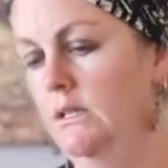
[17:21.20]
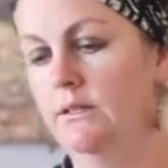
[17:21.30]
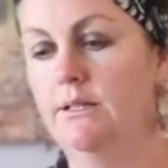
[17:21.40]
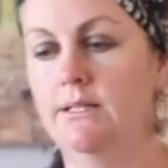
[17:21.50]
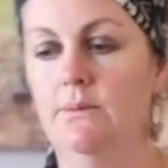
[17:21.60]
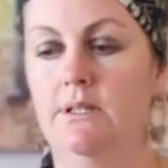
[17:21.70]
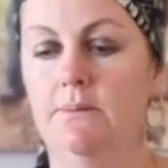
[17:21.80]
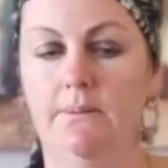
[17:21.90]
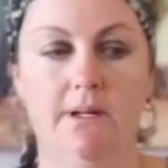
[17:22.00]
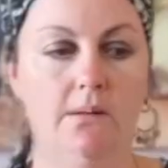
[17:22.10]
this one's
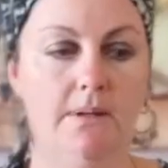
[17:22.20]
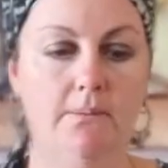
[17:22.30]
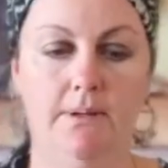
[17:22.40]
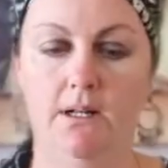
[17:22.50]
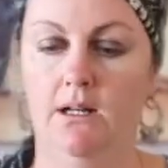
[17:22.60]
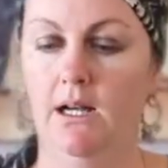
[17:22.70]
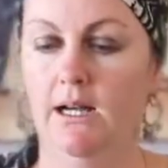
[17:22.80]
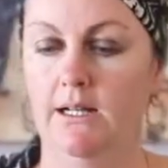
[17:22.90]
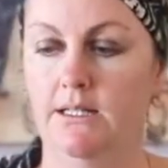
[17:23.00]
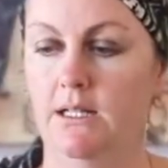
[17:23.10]
probably going to be a bit
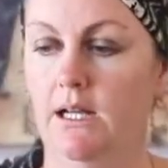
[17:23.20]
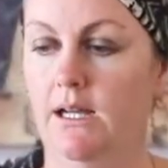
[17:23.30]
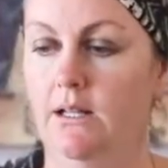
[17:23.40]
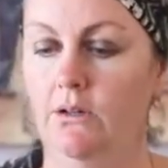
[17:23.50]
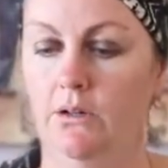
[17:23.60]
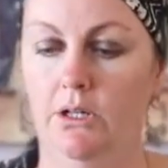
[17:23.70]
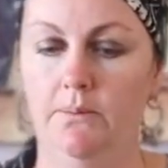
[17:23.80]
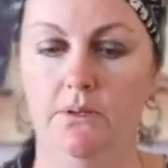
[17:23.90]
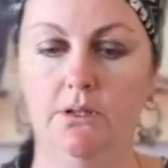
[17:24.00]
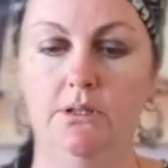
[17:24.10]
harder to cut
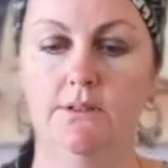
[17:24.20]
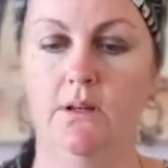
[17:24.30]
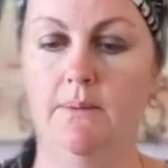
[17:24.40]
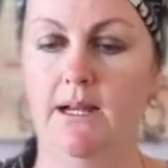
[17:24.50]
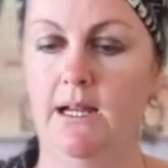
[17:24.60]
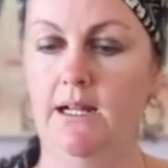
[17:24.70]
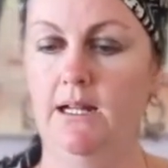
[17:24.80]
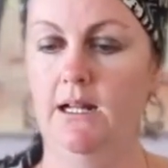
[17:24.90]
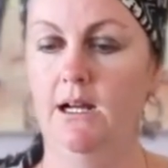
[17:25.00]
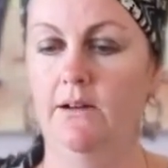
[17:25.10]
open, so I might cut it
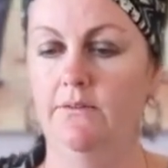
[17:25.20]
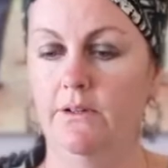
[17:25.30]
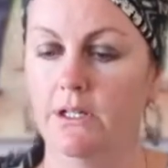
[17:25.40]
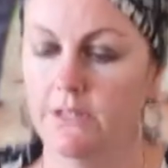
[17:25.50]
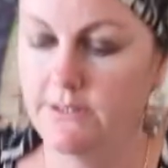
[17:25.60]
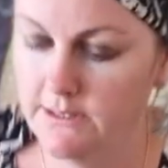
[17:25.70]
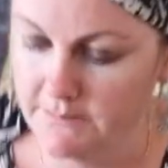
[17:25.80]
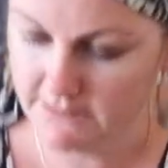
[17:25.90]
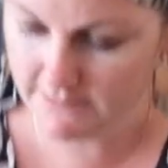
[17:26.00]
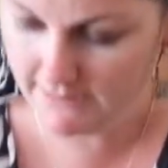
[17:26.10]
in half first to
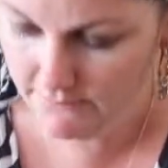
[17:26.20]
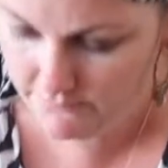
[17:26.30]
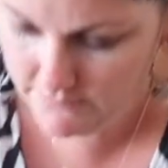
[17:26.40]
be safe.